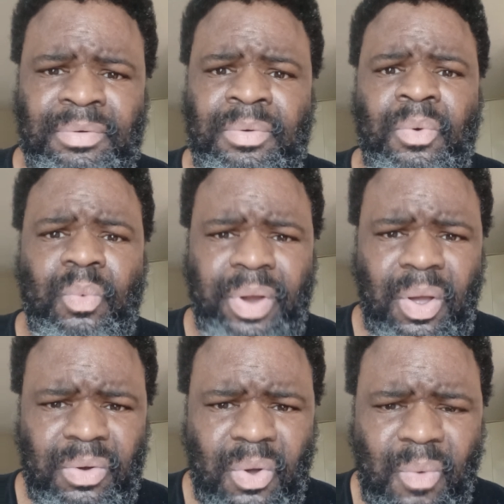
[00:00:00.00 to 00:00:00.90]
We
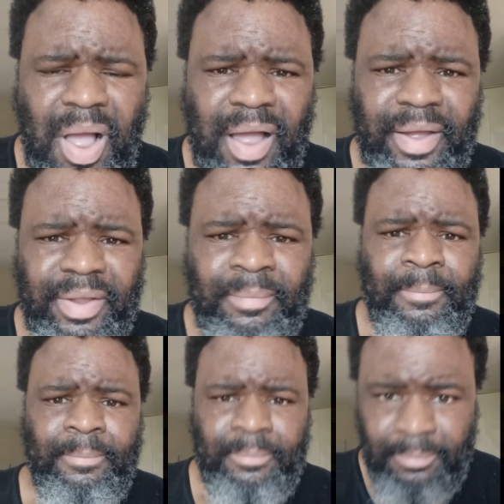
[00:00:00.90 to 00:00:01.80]
all know why.
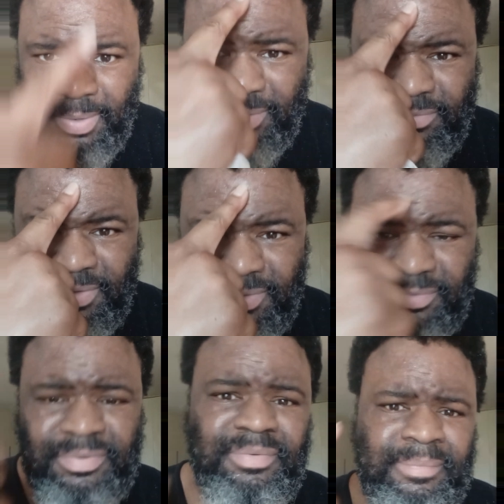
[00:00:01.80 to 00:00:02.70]
Because of
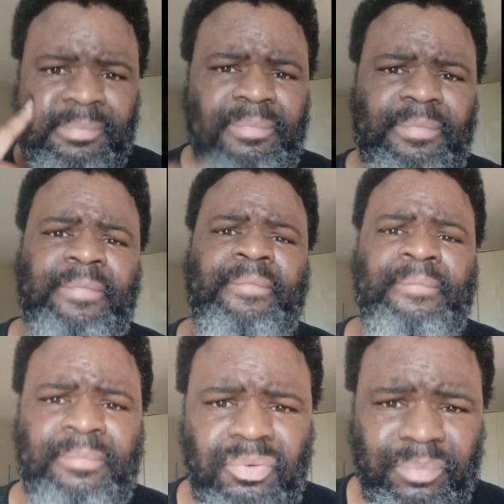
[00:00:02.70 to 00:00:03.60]
this.
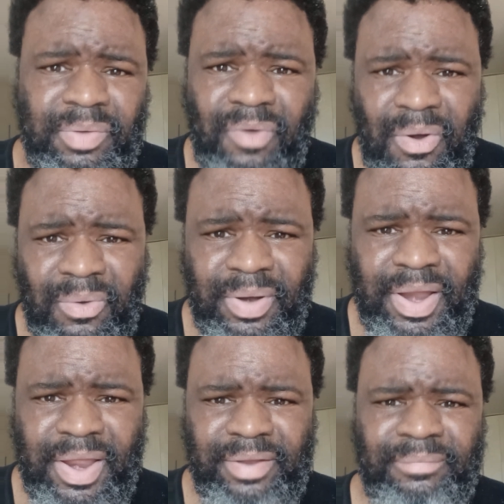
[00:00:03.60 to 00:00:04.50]
Prove me wrong on
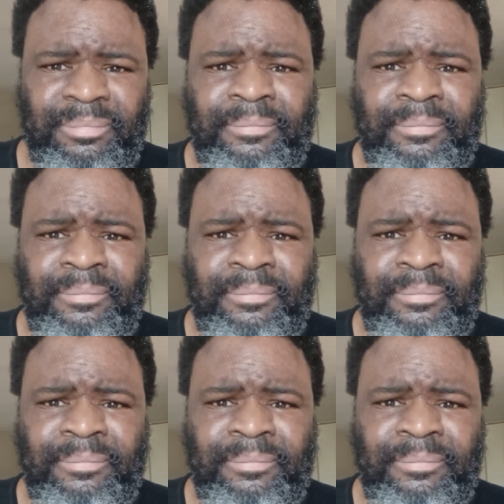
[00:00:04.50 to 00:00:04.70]
that.